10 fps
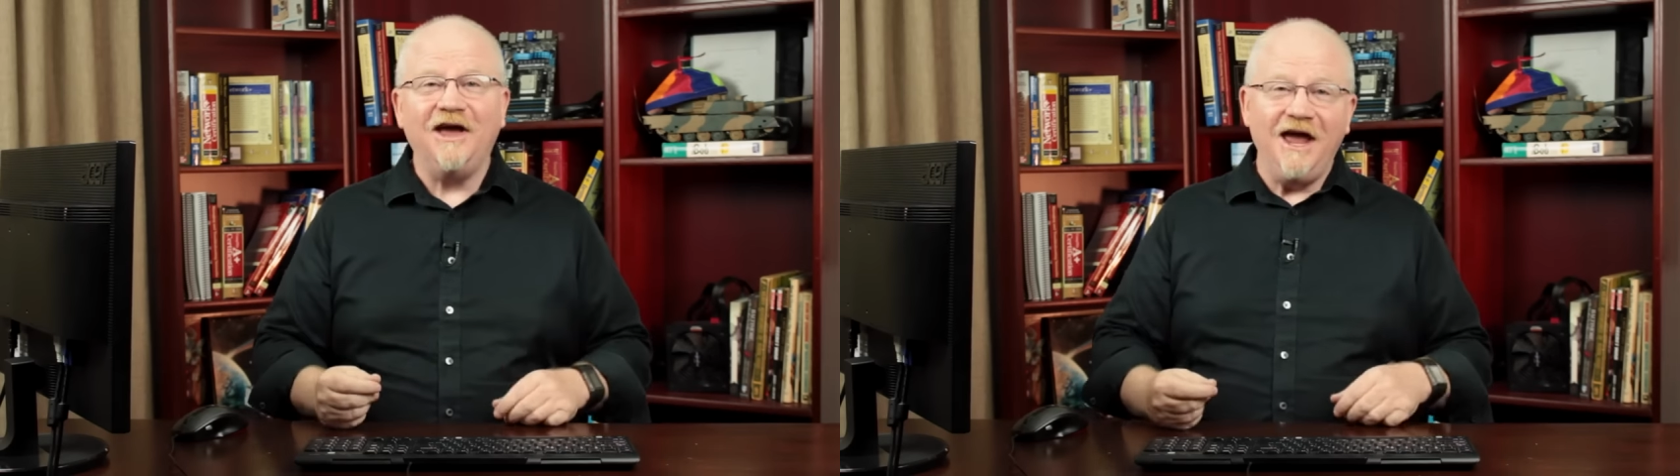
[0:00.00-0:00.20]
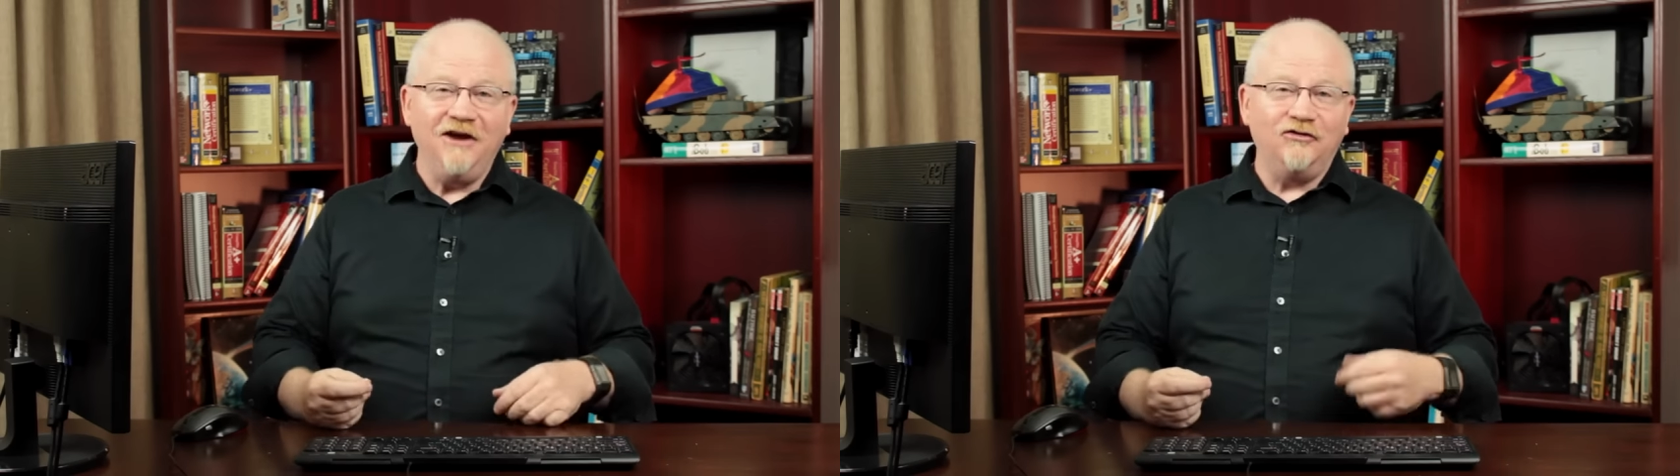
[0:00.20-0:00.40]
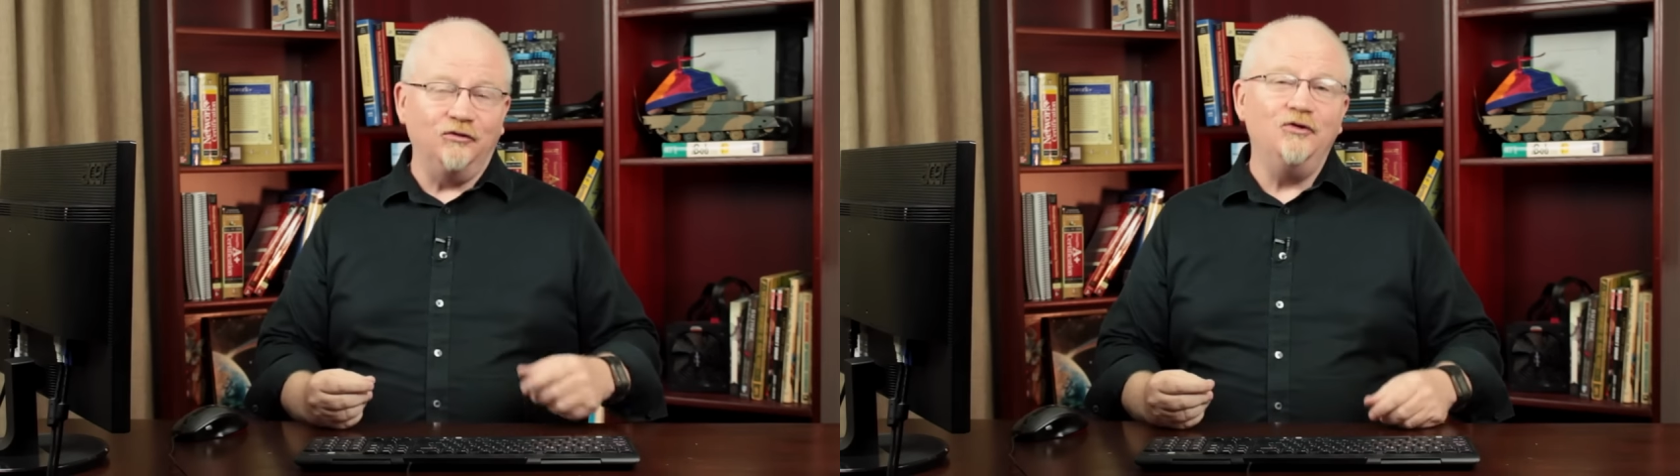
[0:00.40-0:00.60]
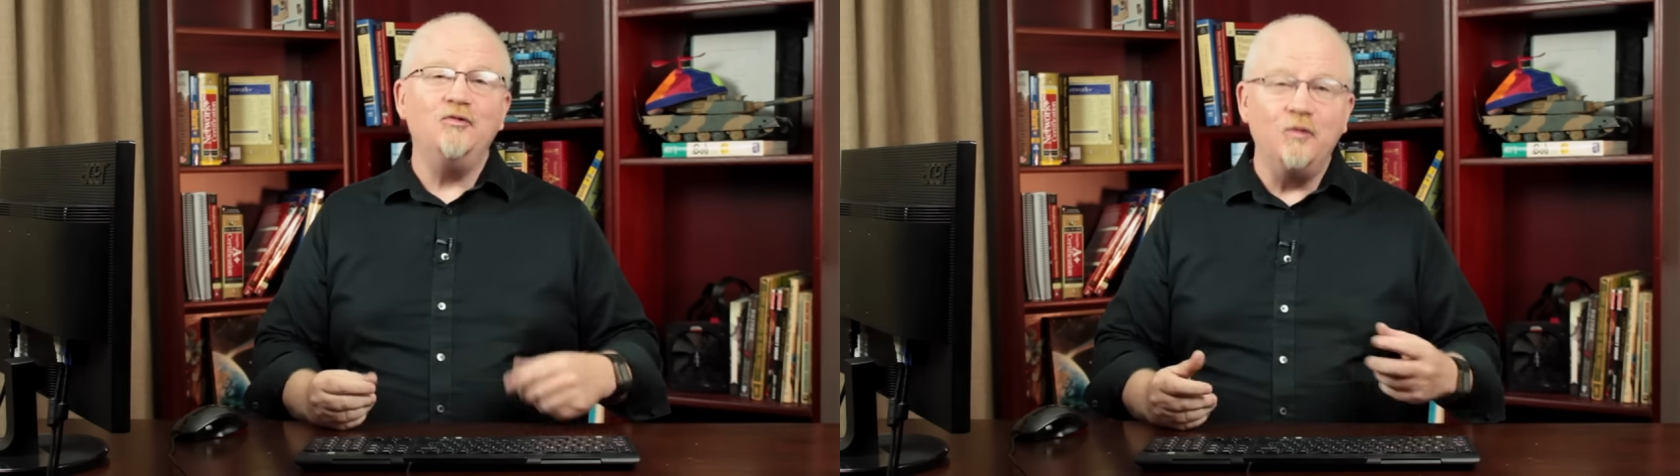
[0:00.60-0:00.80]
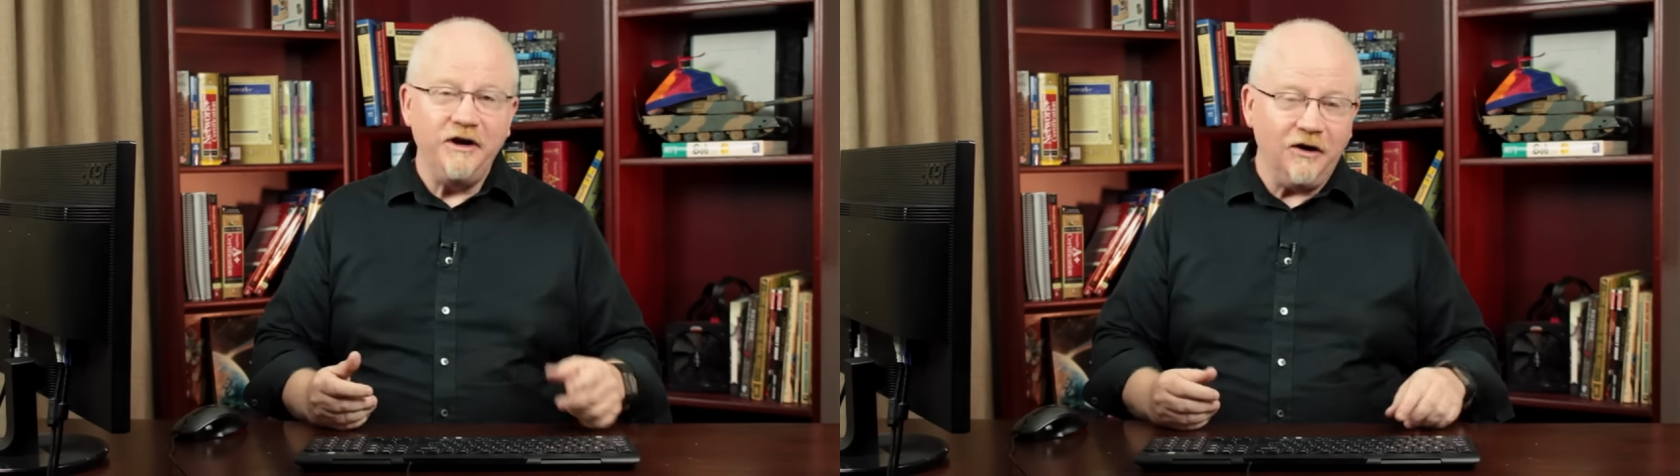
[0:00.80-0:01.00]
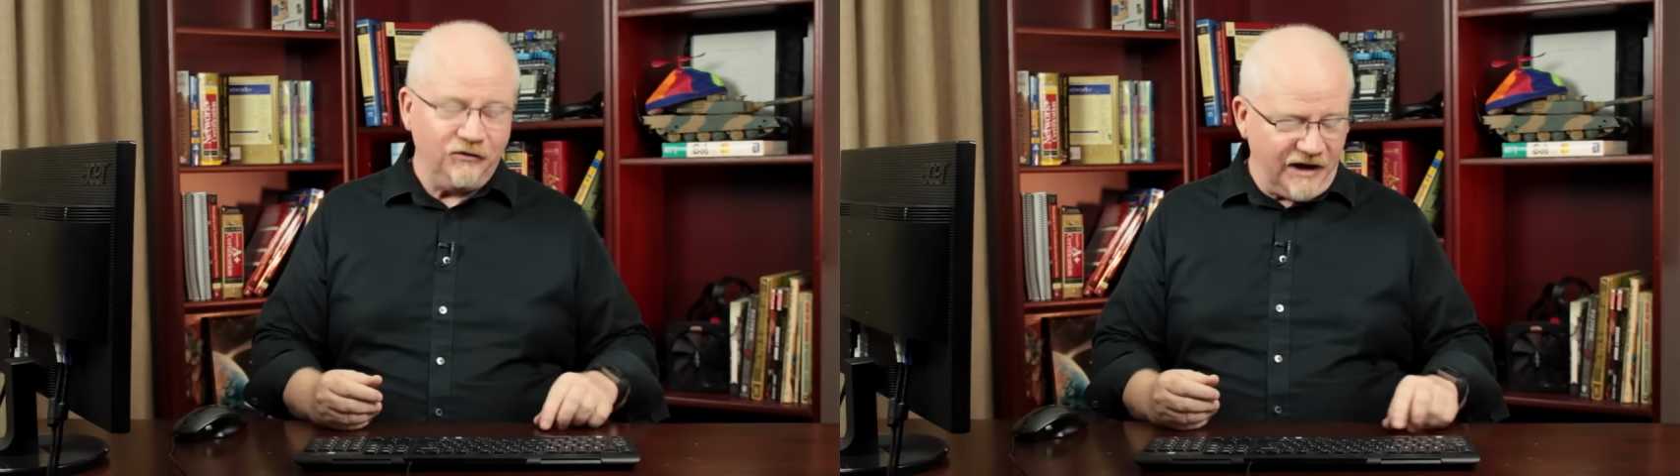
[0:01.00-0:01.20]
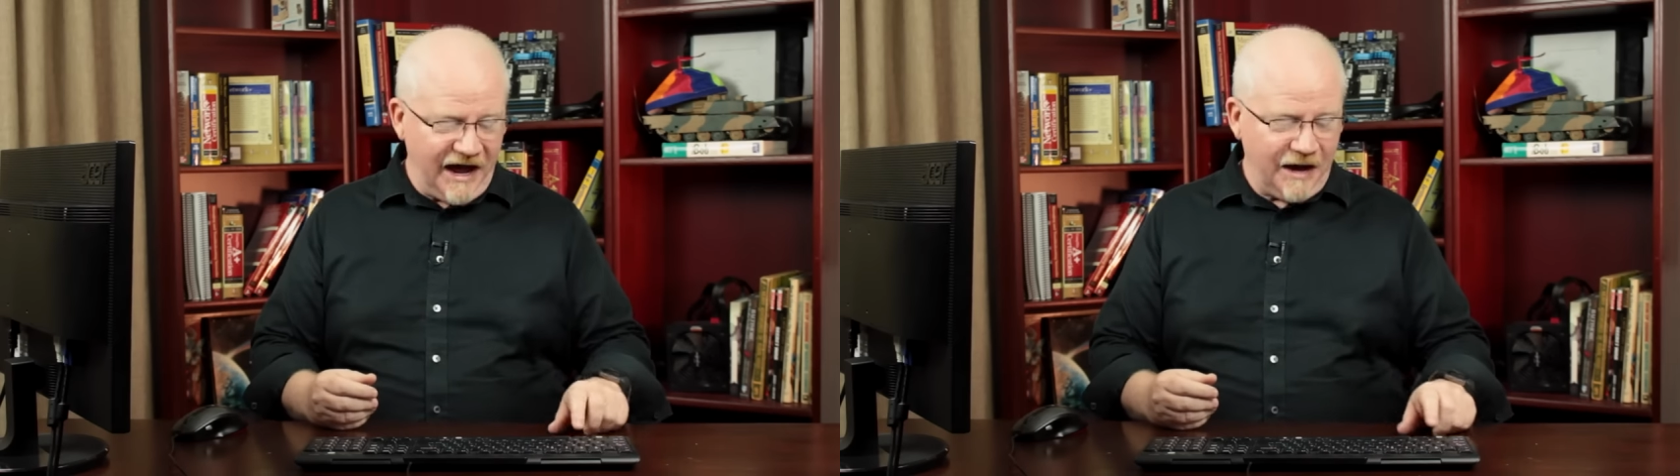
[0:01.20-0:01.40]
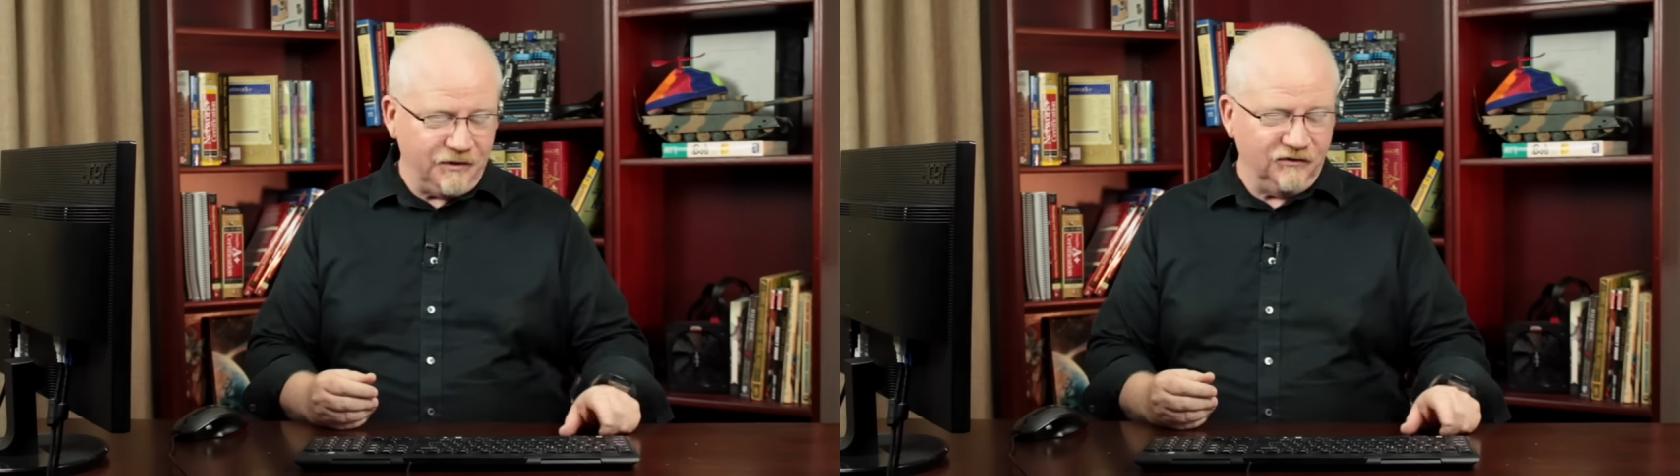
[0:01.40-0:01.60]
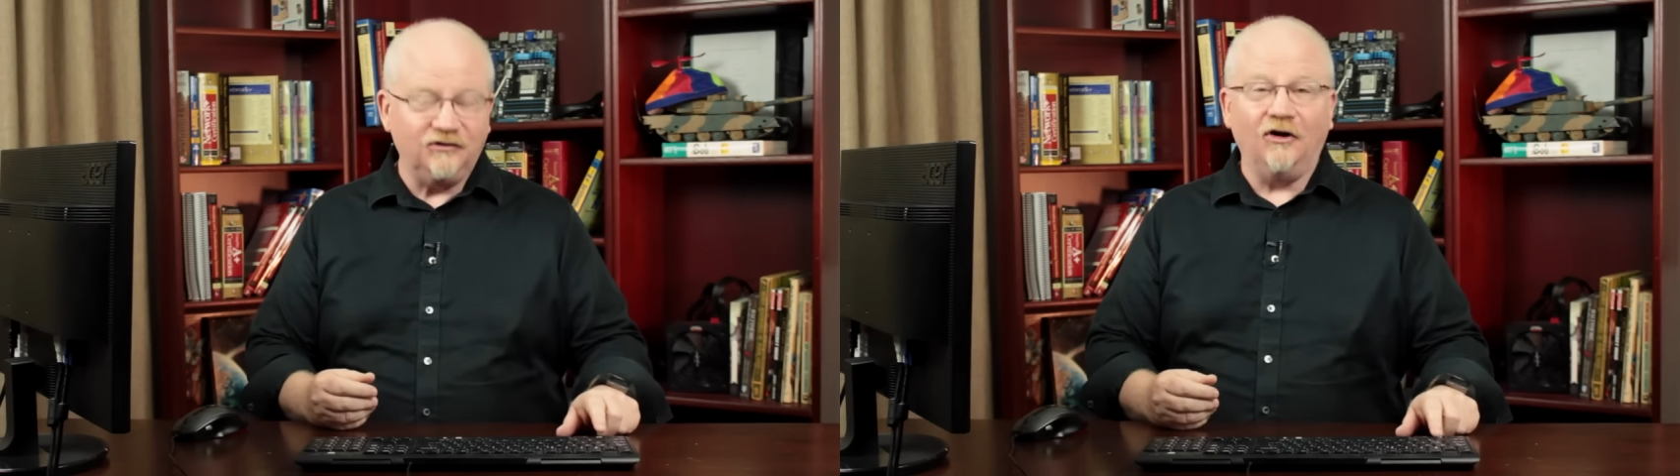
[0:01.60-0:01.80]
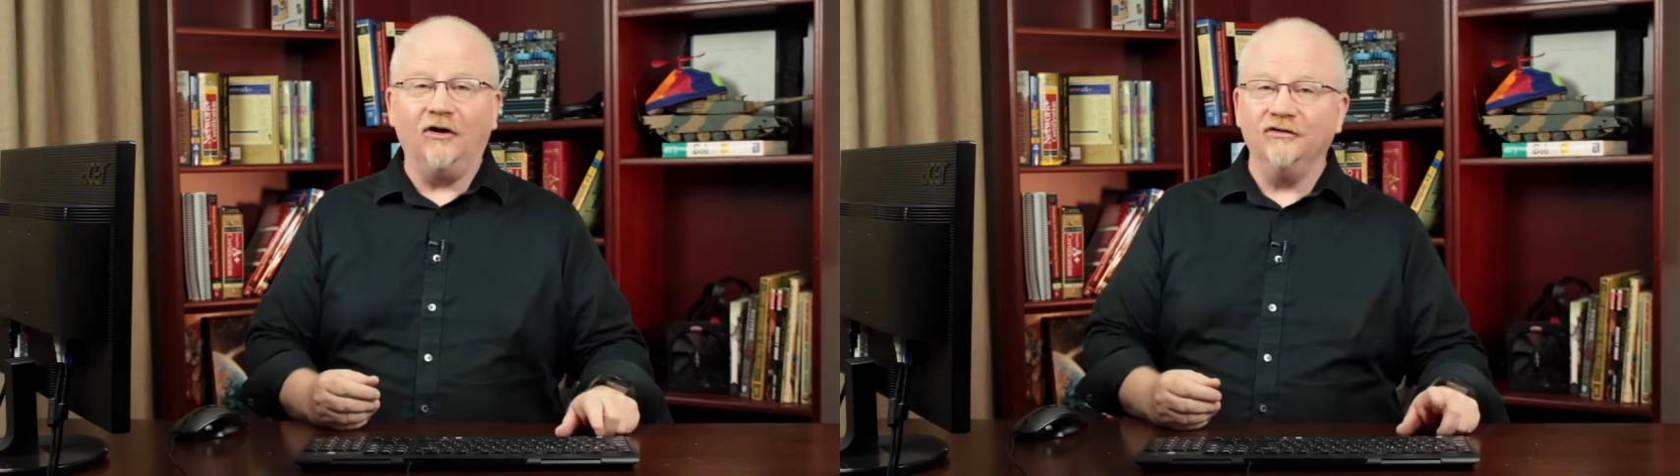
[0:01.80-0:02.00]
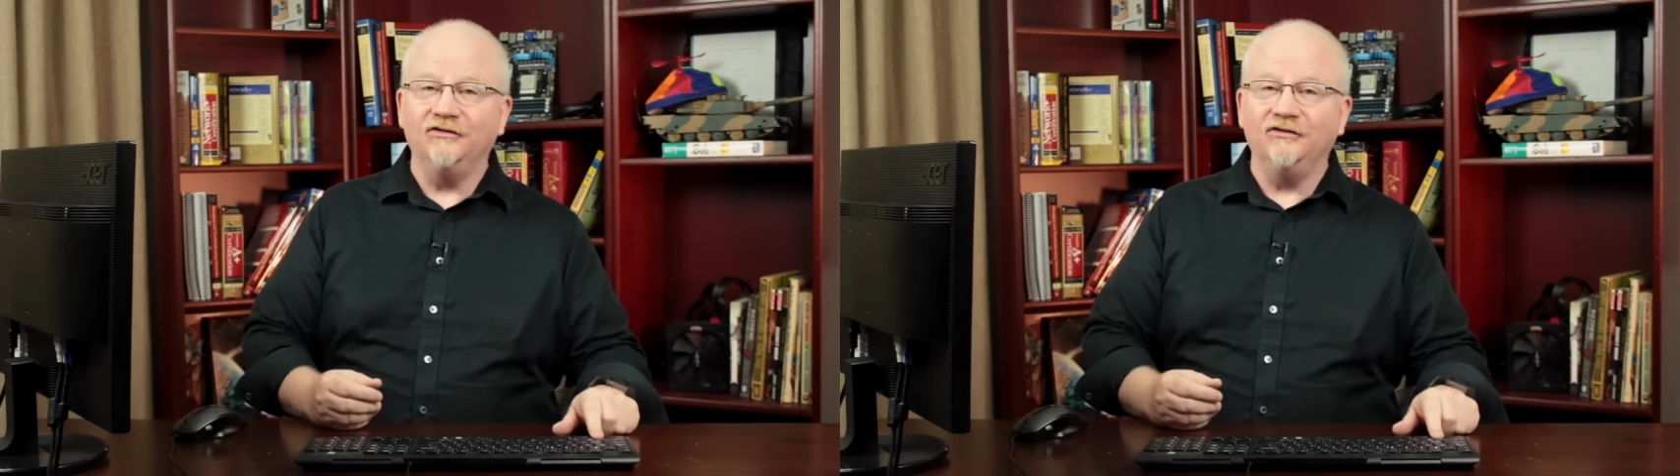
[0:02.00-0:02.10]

a true Windows app installed.